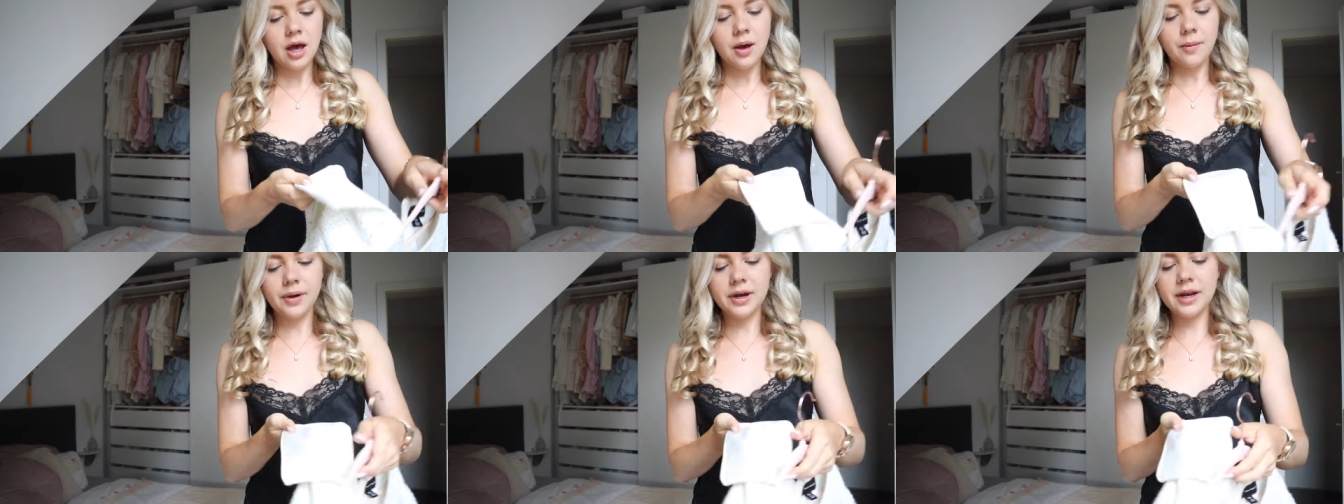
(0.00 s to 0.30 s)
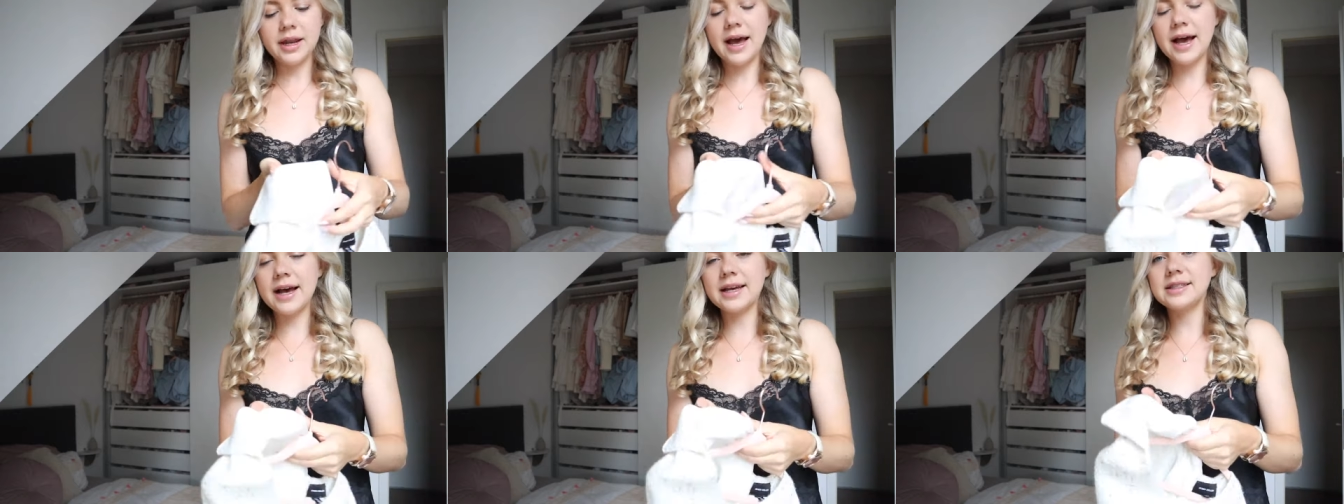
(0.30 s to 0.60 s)
But it
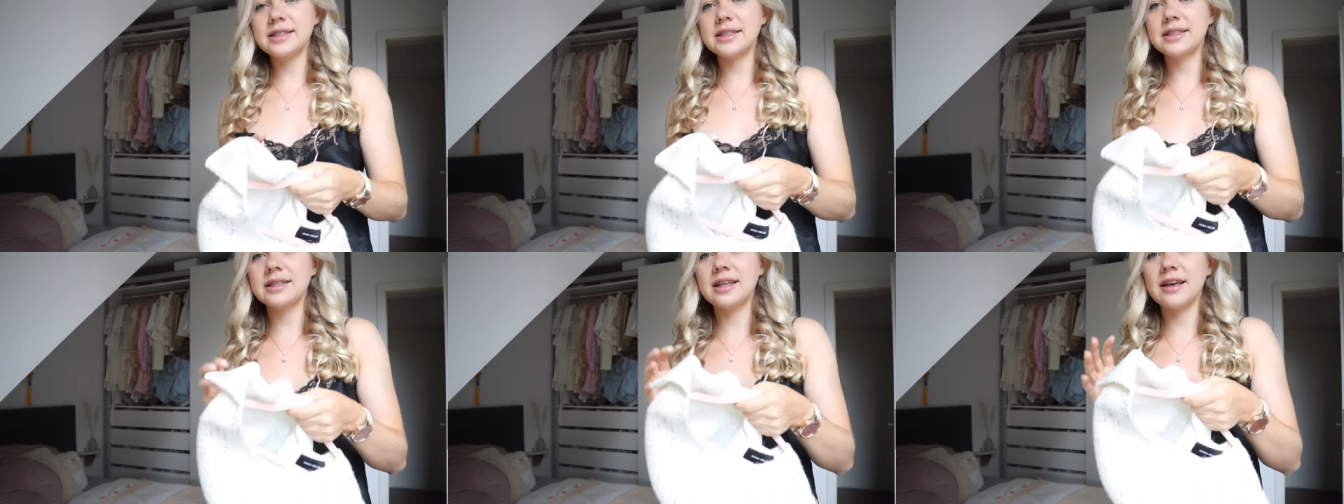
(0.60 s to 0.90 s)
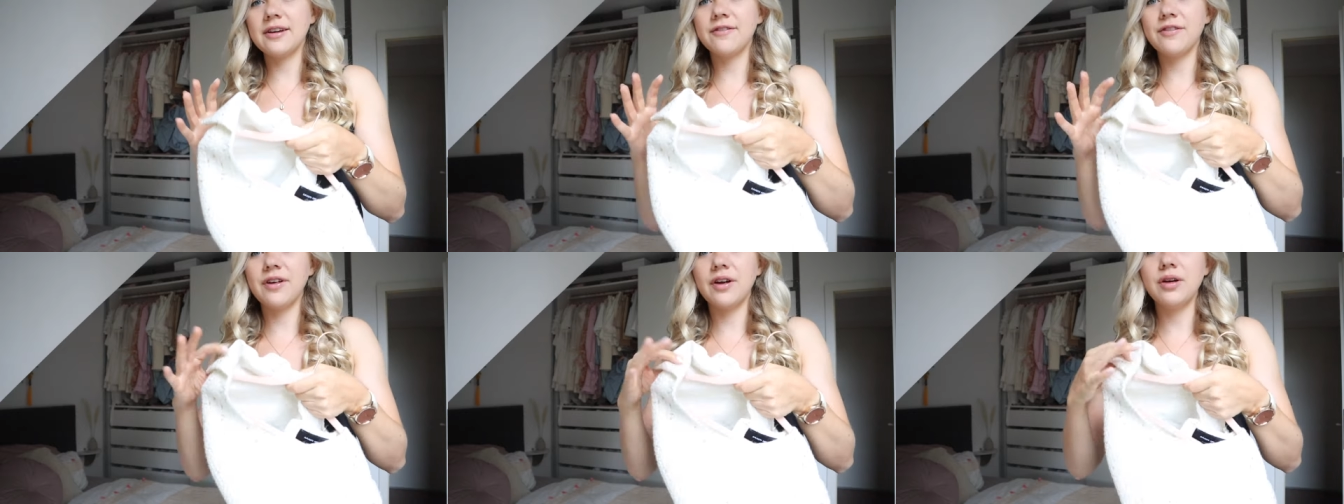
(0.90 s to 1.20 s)
has this
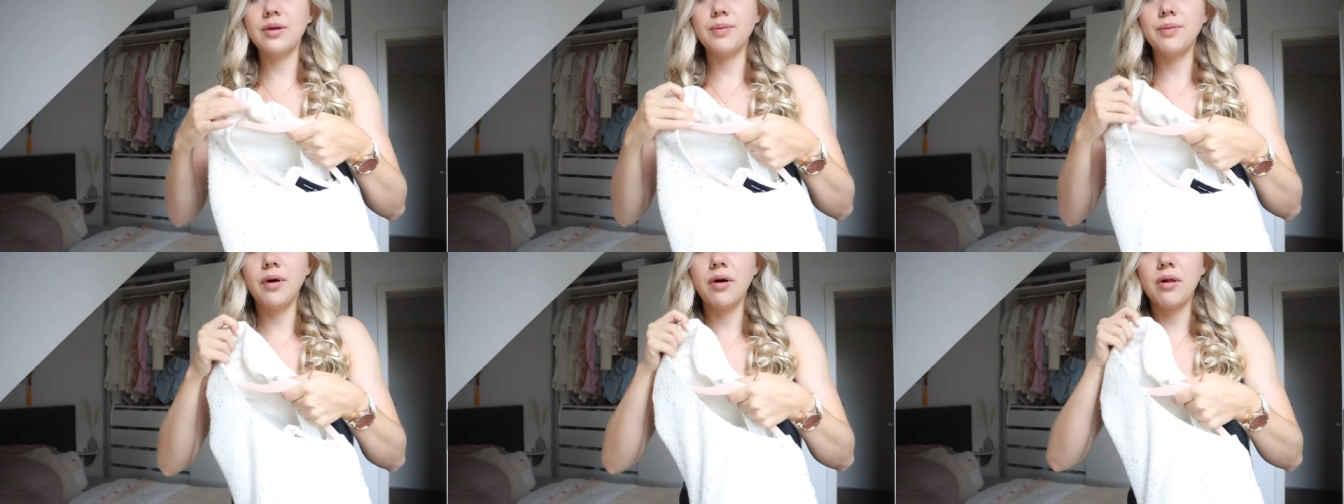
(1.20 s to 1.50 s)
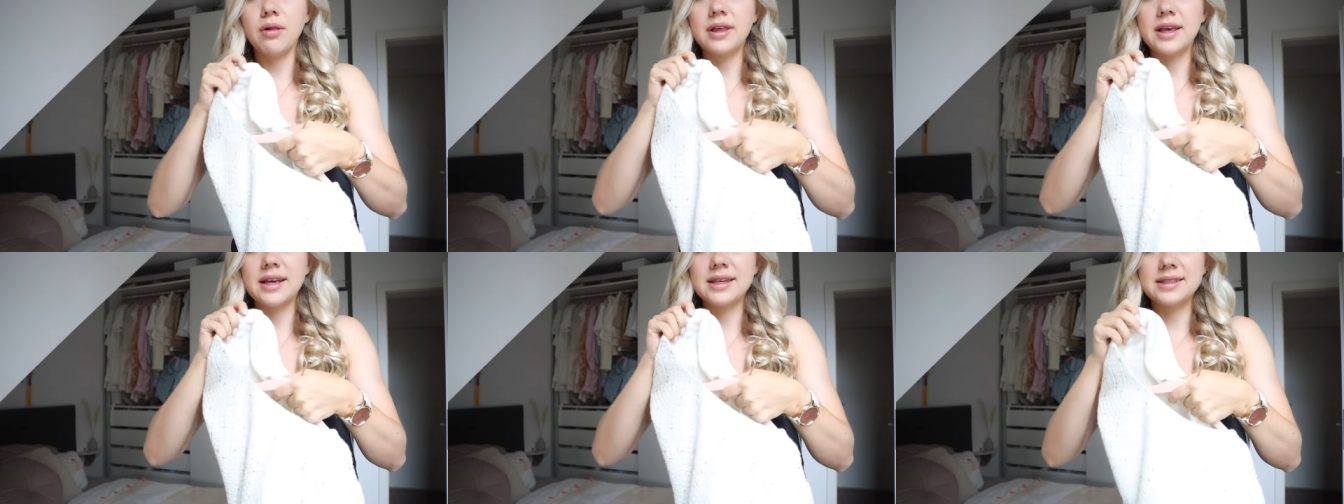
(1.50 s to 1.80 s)
like very
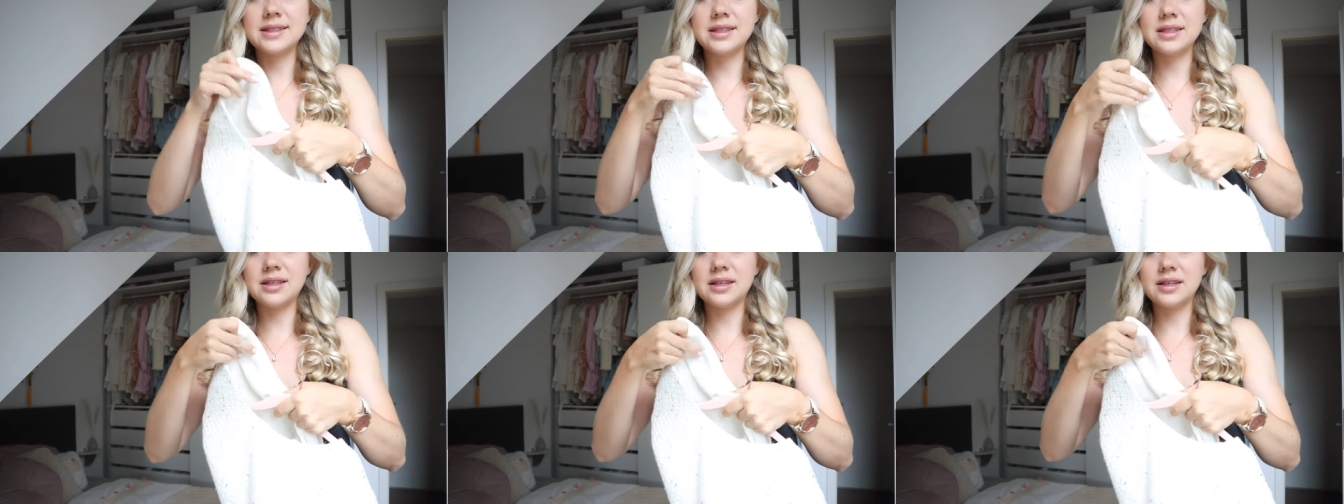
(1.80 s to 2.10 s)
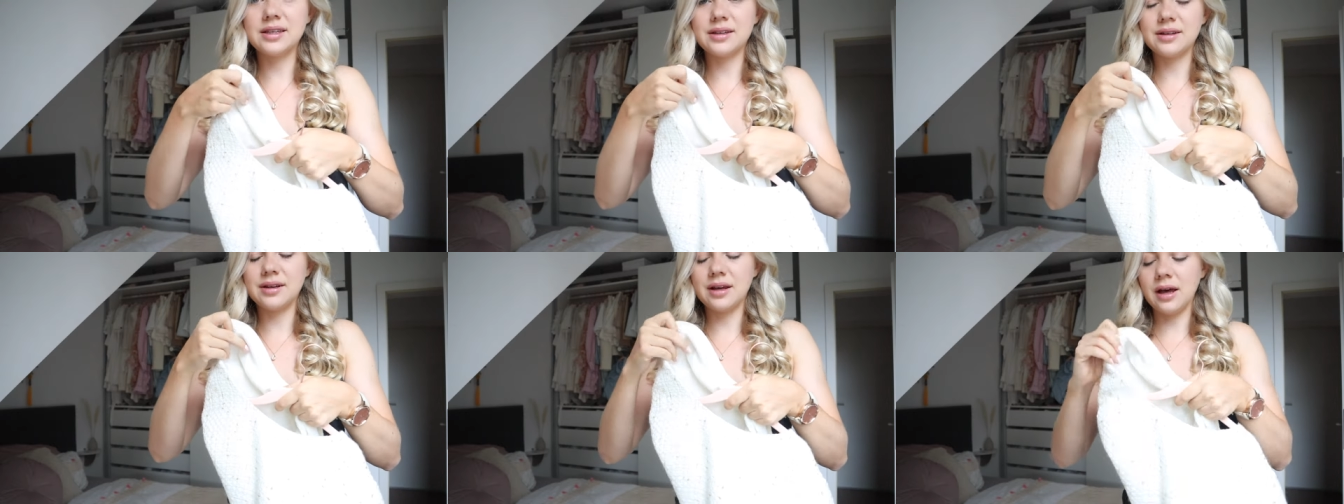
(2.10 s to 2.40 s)

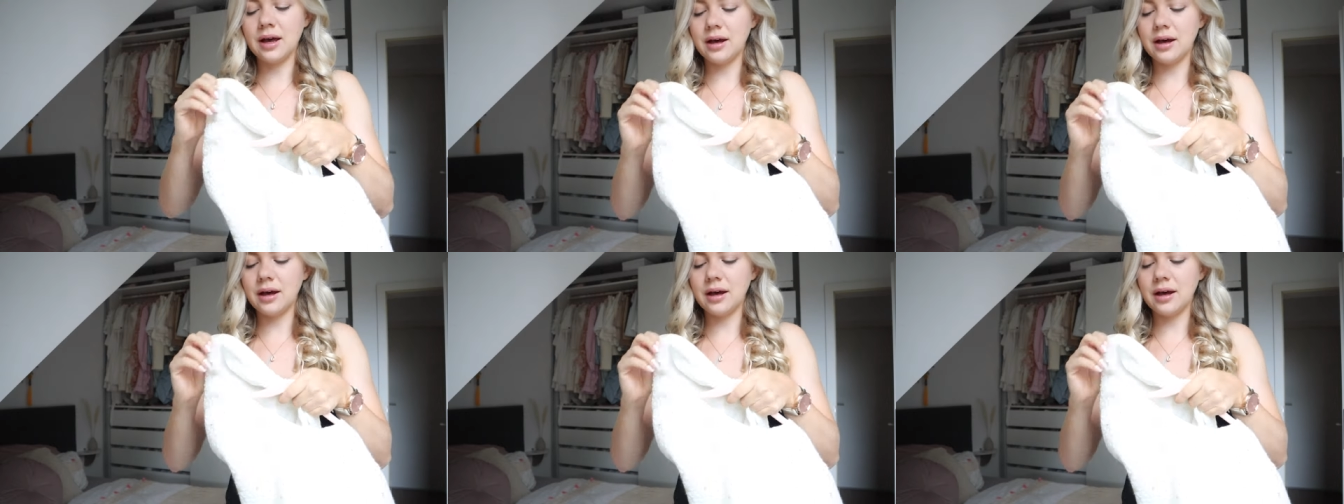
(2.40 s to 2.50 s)
polyester